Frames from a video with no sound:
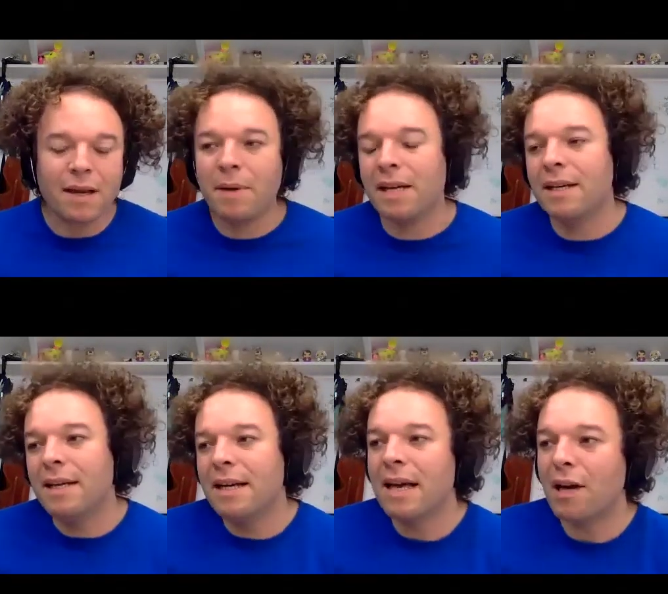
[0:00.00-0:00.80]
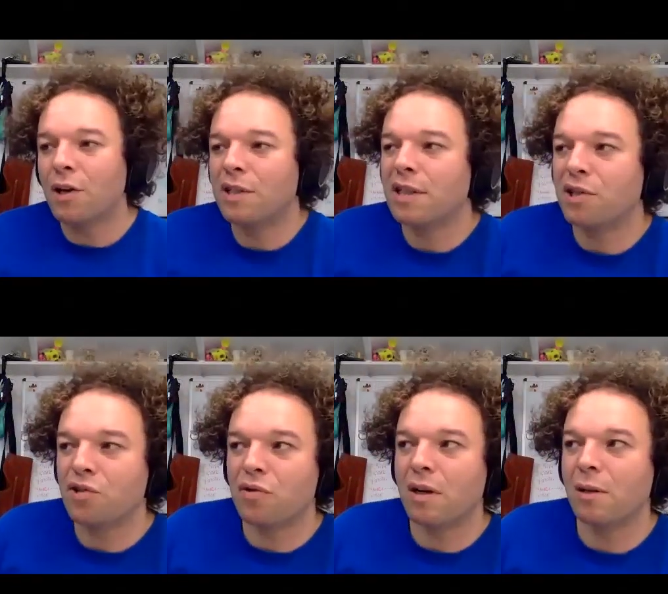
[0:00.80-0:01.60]
I mean, I honestly
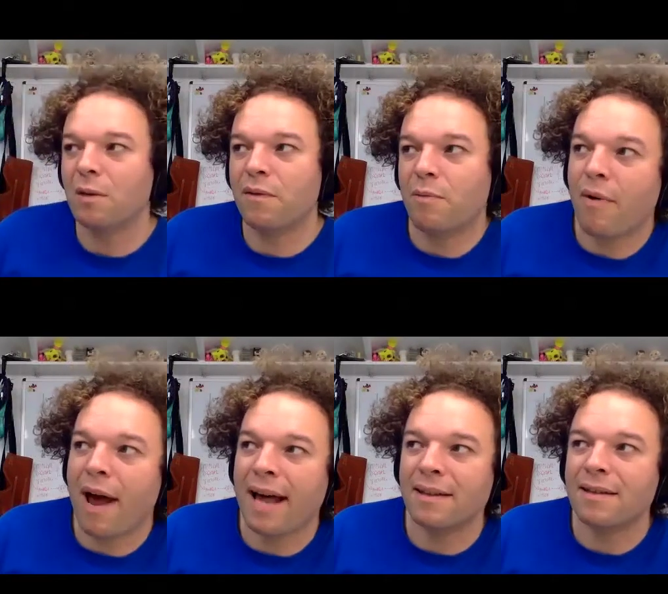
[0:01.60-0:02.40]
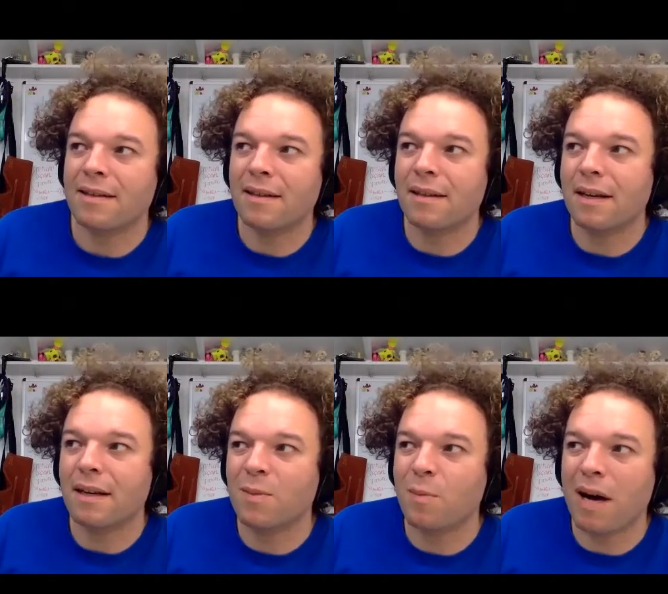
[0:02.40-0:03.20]
struggle for brands that
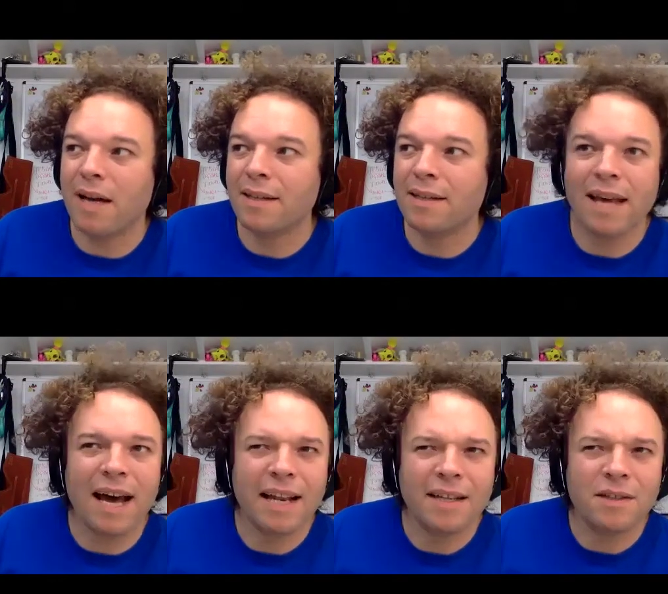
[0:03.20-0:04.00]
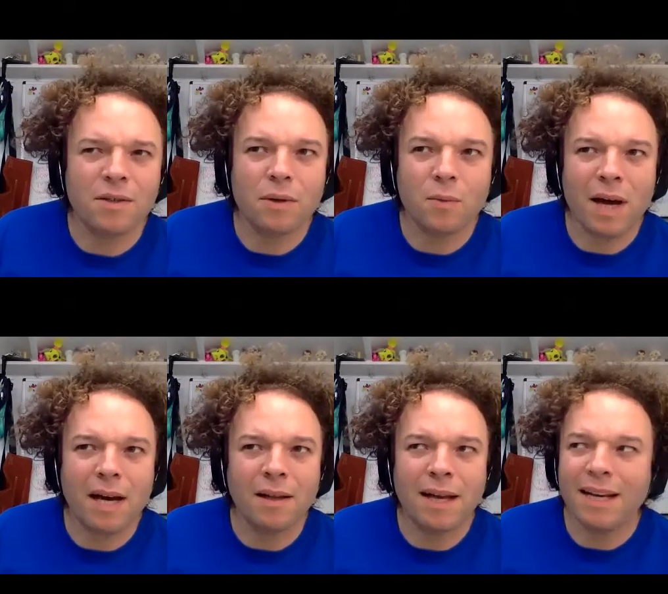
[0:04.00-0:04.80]
aspire to that and do it well.